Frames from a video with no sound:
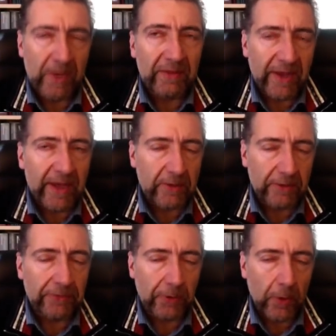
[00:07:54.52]
take
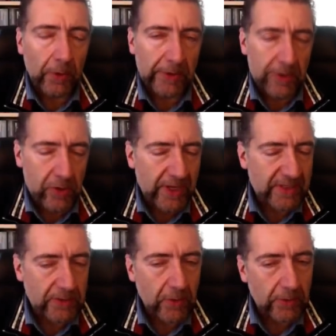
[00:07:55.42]
the floor
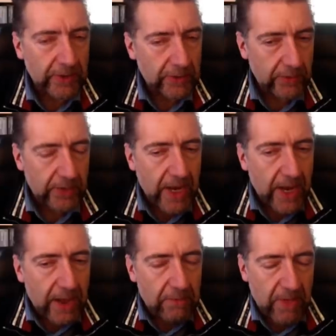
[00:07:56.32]
just in order to
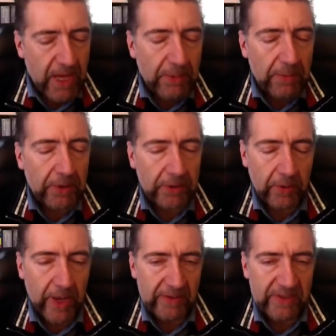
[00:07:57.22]
make people
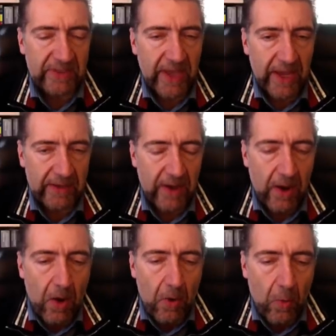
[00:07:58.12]
to understand
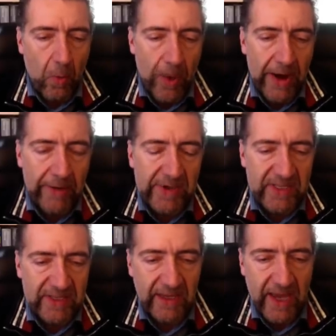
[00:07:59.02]
where
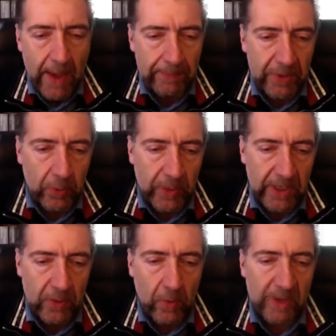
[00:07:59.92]
is the gap
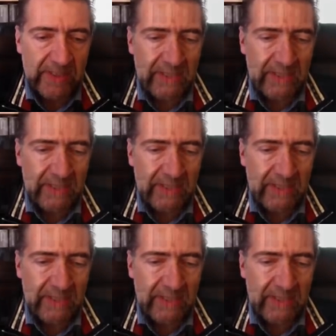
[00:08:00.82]
between what